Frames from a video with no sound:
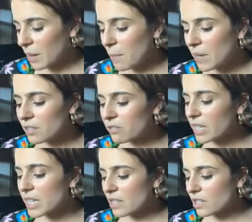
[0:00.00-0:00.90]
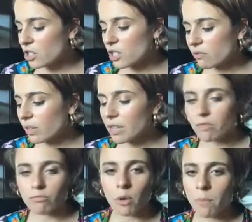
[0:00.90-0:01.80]
But it's really, the cheese is really
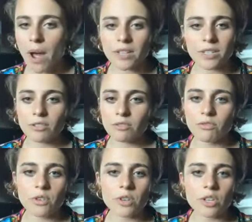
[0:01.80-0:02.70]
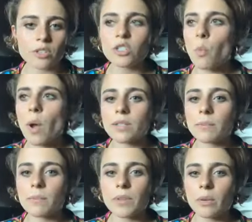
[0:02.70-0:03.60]
robust and fruity. So you just want
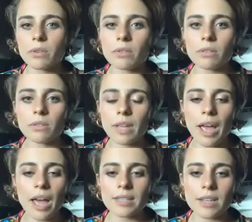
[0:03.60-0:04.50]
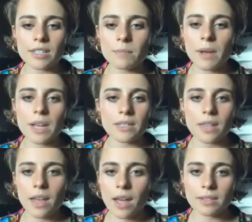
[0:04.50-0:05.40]
something that has that spice,
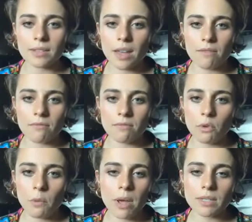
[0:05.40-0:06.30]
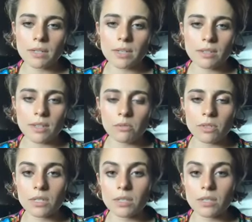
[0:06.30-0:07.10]
that has that robustness, that will